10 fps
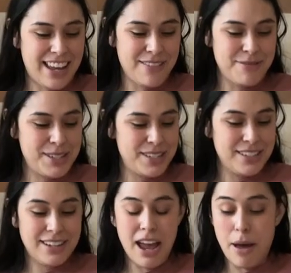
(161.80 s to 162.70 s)
I've
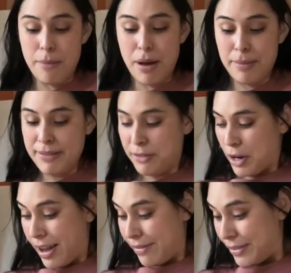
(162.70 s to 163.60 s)
been, yeah, a mommy for
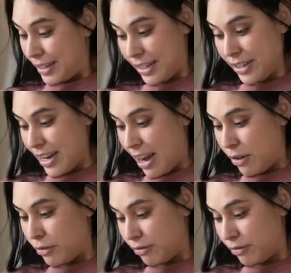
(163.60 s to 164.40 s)
half a year now. I